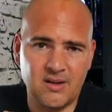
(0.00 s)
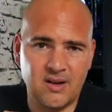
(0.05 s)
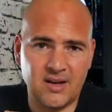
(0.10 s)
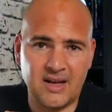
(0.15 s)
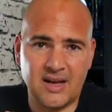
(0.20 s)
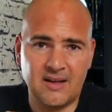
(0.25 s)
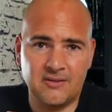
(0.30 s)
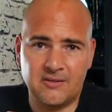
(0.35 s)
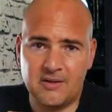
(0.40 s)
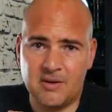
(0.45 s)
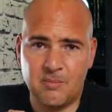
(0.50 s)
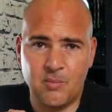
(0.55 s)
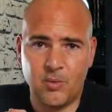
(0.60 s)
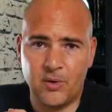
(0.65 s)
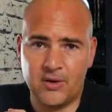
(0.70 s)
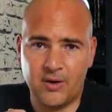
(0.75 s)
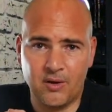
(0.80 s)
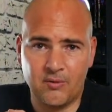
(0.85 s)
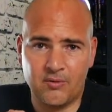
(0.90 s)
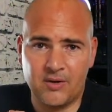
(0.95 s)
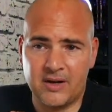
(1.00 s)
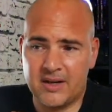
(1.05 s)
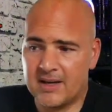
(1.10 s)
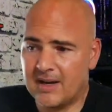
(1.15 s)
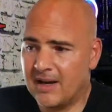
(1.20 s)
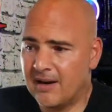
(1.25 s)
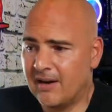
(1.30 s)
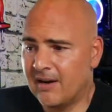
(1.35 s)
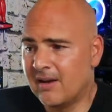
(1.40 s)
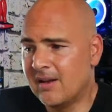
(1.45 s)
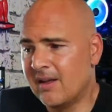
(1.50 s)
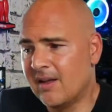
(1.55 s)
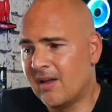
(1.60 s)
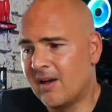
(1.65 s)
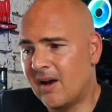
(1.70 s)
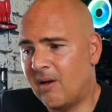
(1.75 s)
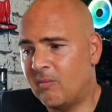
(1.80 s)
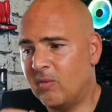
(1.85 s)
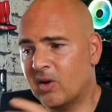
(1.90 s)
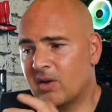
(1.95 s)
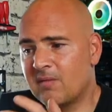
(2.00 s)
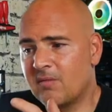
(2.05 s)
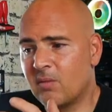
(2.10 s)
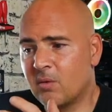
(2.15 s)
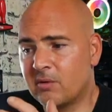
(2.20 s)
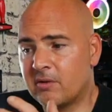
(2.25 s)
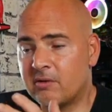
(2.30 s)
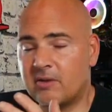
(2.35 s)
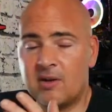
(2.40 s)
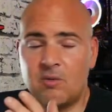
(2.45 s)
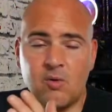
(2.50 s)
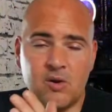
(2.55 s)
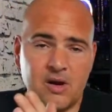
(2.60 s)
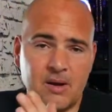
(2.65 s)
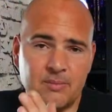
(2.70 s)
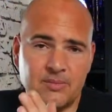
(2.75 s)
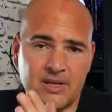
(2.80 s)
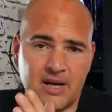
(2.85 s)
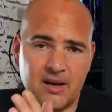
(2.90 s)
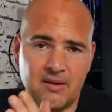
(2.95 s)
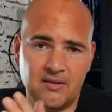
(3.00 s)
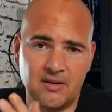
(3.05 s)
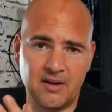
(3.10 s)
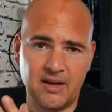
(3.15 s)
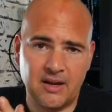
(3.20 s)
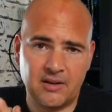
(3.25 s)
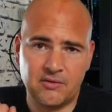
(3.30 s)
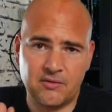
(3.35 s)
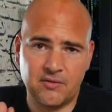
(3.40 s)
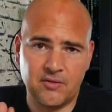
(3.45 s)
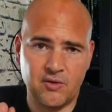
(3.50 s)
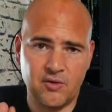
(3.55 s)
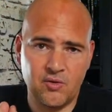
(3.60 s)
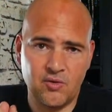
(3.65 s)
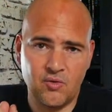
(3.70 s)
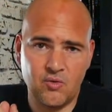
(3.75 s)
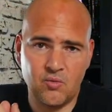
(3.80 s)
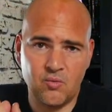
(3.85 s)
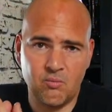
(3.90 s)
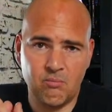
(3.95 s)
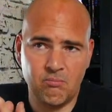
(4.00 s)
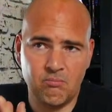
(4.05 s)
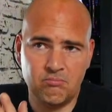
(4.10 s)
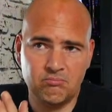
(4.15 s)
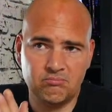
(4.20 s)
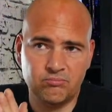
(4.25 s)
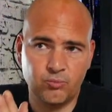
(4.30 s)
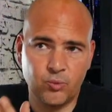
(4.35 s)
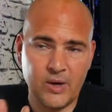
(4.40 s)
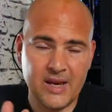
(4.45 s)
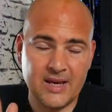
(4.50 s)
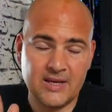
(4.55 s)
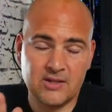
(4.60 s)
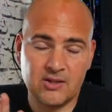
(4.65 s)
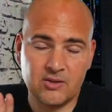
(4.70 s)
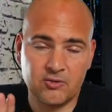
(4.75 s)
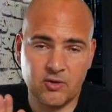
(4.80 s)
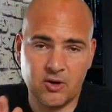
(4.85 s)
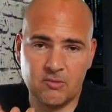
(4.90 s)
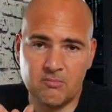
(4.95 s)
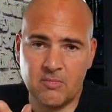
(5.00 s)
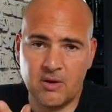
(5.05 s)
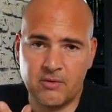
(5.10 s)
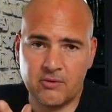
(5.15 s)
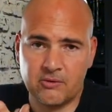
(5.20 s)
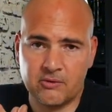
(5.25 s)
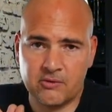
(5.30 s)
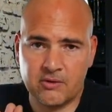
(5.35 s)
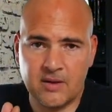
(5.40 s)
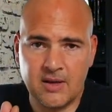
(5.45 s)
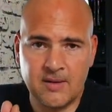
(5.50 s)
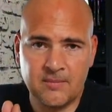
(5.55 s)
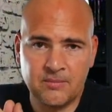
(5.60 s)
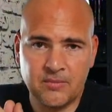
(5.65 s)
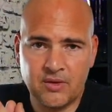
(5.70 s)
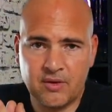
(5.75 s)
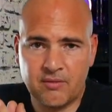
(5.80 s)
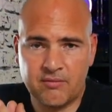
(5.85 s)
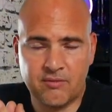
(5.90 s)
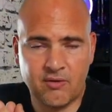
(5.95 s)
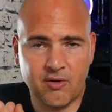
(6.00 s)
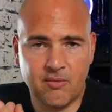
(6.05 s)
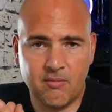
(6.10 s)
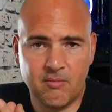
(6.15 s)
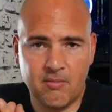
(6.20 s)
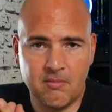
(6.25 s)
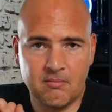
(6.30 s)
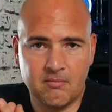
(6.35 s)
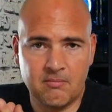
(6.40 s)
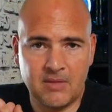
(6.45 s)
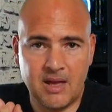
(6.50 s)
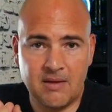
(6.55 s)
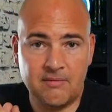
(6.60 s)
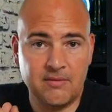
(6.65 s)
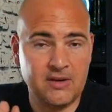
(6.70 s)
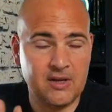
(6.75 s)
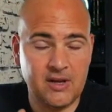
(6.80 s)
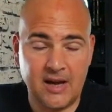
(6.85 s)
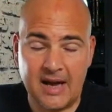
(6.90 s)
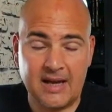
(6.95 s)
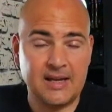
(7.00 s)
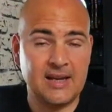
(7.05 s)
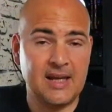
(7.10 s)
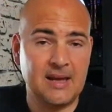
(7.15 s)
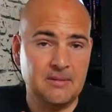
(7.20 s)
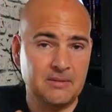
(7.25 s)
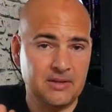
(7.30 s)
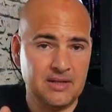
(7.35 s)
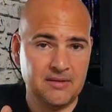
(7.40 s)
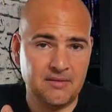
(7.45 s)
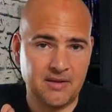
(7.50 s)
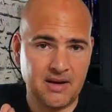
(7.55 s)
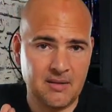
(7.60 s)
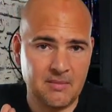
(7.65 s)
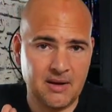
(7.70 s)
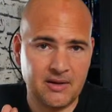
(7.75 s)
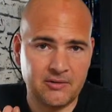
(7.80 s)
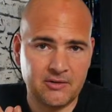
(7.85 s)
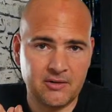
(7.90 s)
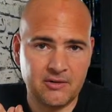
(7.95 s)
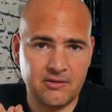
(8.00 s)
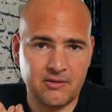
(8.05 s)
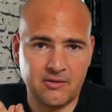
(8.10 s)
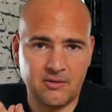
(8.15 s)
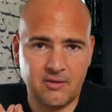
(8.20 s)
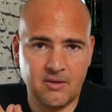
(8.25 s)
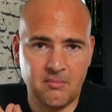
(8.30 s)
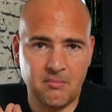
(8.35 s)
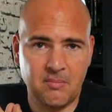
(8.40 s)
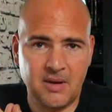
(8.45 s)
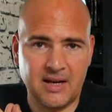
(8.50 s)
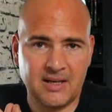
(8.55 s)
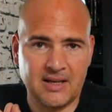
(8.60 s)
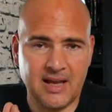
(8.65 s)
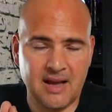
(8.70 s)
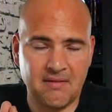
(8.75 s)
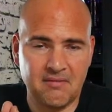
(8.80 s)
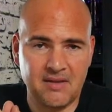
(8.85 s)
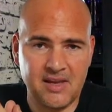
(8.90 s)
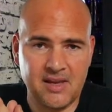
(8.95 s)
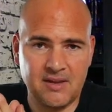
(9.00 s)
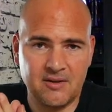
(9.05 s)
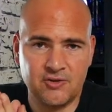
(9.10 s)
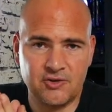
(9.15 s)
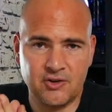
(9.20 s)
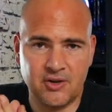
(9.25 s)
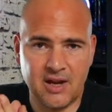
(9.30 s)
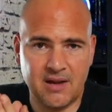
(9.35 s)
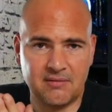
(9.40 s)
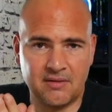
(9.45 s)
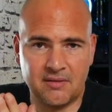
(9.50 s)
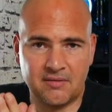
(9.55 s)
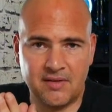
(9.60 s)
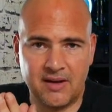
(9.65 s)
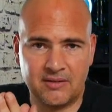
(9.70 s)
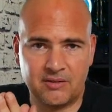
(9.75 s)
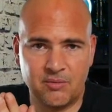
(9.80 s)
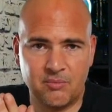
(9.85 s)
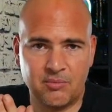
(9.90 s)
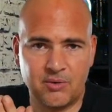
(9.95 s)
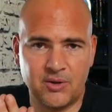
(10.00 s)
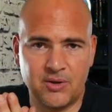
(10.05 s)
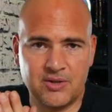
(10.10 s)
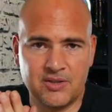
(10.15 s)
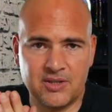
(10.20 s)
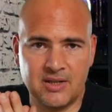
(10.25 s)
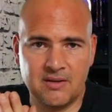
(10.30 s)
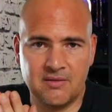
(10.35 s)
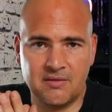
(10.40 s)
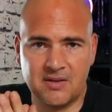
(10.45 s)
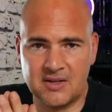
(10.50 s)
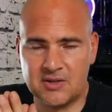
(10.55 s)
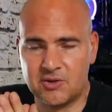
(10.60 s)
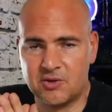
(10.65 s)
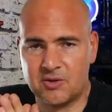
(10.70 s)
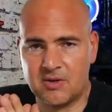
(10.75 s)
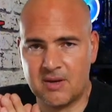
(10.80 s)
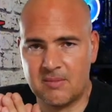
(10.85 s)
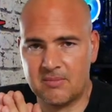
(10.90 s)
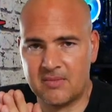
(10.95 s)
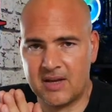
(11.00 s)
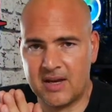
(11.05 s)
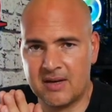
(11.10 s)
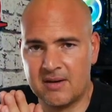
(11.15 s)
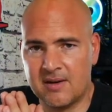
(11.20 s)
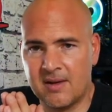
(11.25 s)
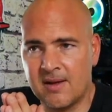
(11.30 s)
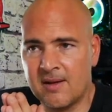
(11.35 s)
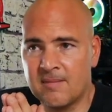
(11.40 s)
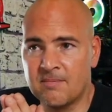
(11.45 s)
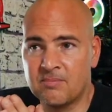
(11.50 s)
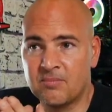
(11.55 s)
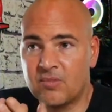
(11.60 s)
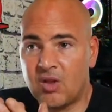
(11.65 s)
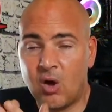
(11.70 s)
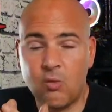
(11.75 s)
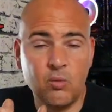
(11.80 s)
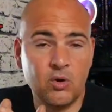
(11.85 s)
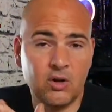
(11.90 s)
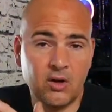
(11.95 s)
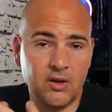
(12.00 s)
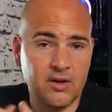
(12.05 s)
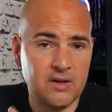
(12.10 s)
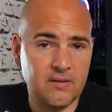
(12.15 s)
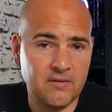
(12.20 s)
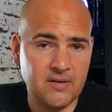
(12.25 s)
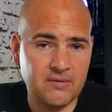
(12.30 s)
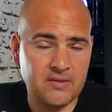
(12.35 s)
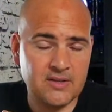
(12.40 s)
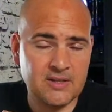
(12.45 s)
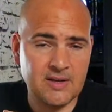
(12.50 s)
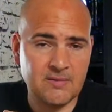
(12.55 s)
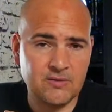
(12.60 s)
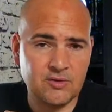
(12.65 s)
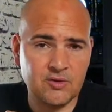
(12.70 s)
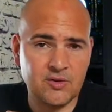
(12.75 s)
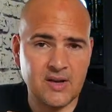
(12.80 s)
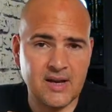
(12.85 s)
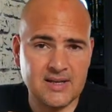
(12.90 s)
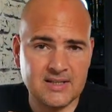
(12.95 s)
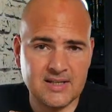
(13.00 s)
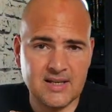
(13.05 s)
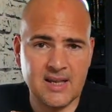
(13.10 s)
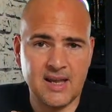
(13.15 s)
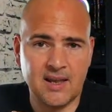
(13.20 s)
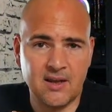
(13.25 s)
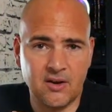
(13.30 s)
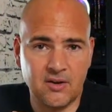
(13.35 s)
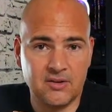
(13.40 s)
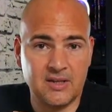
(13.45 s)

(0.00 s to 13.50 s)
I can't see the point. I really can't. I'm looking forward to see what comes out in the next few weeks, stroke months, from Nvidia and AMD for that matter. Big Navi should have an effect on pricing and things should come down. I would like a 5700 XT.